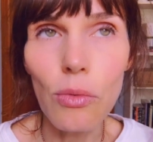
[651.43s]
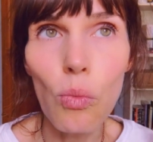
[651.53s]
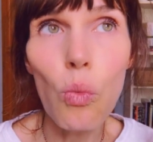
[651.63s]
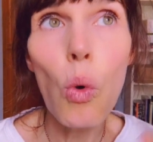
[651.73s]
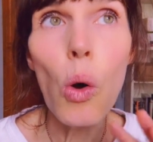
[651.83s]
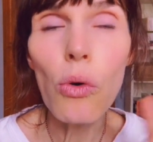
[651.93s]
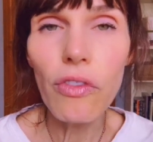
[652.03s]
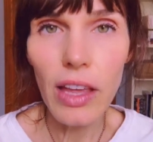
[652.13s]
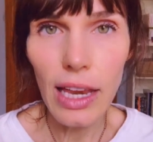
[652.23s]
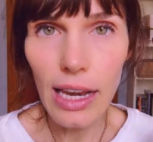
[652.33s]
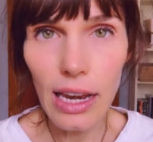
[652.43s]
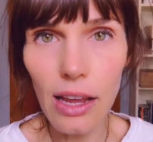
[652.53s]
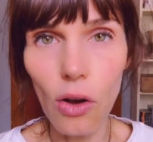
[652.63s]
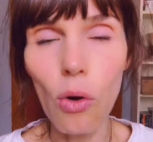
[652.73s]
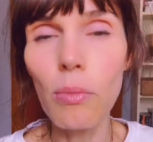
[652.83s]

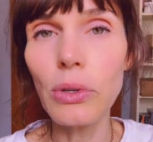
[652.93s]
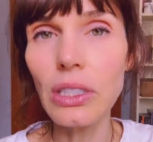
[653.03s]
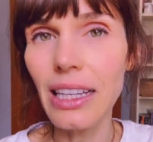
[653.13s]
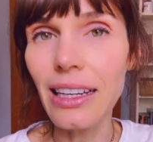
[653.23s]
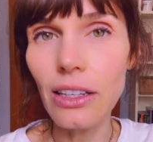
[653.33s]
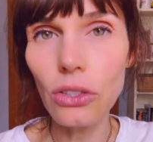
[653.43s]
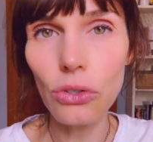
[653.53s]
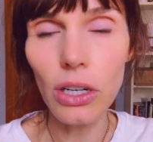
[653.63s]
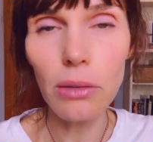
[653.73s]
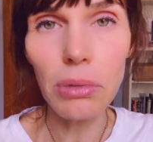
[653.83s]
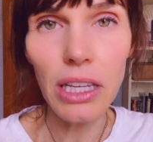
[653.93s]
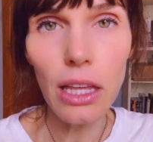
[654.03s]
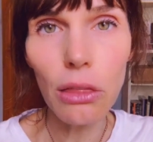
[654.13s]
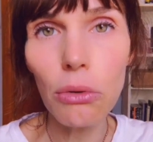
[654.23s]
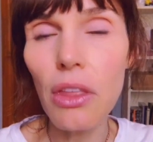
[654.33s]
woven almost
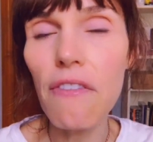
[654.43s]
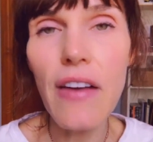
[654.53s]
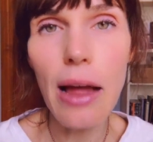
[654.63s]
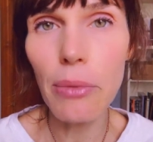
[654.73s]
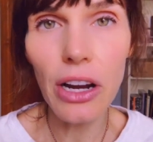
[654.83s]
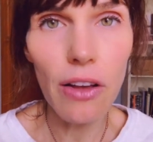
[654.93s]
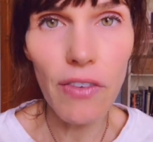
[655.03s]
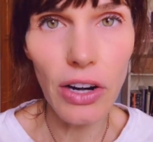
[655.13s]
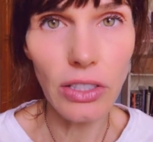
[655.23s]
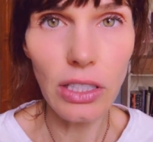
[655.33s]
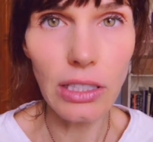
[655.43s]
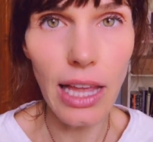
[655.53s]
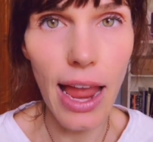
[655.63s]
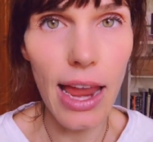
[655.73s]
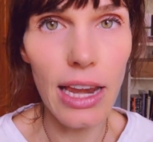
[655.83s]
inextricably through the fabric of our
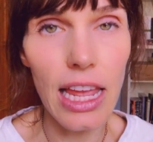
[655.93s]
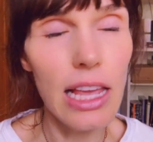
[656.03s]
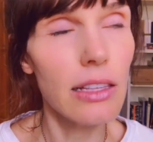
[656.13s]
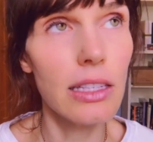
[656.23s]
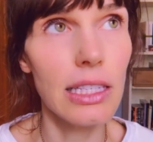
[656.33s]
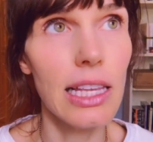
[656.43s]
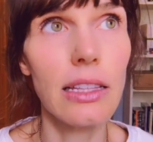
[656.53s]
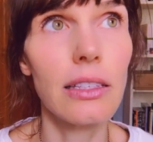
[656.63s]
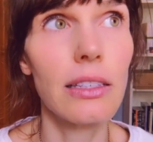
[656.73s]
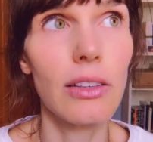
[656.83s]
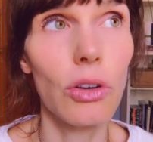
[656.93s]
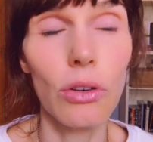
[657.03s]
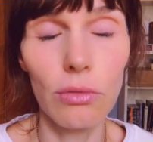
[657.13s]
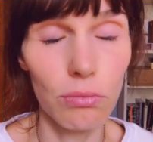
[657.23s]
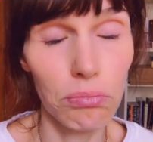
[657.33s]
society since
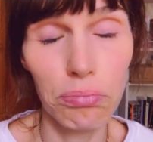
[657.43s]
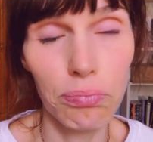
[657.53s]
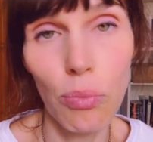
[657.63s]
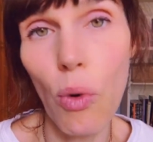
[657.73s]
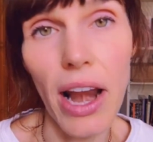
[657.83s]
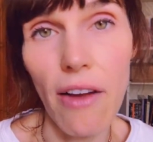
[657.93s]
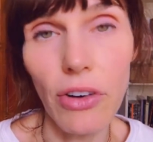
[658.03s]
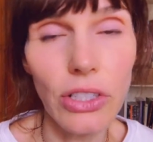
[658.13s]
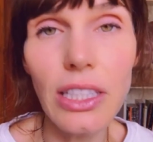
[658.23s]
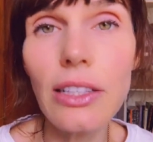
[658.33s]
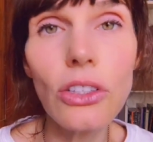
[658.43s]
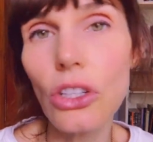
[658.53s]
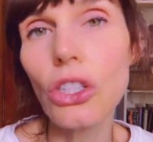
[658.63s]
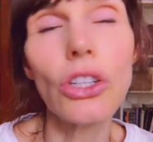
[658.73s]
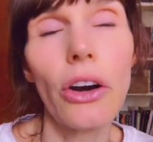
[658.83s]
whatever, since
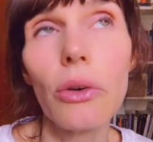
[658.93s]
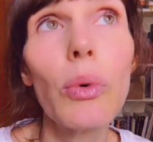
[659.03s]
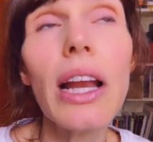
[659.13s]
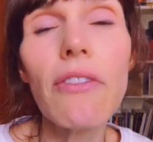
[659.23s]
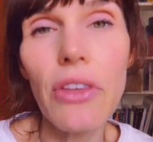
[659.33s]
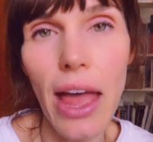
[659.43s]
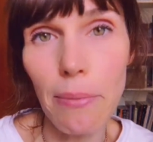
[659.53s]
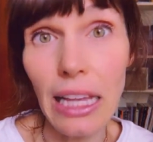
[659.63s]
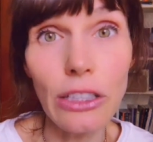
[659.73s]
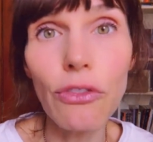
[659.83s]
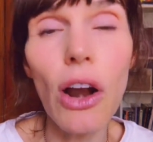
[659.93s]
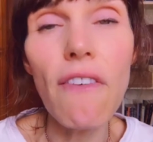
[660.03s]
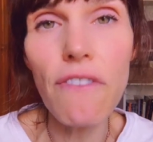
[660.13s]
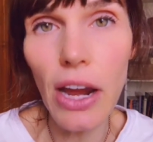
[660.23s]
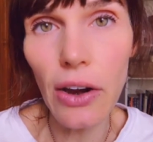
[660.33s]
the start, whatever that means, for
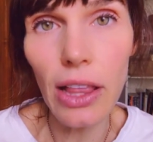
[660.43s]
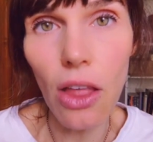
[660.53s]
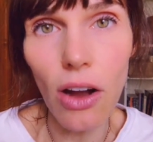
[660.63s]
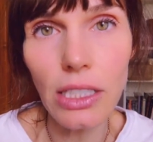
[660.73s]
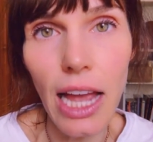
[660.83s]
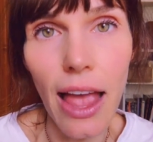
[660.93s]
a very long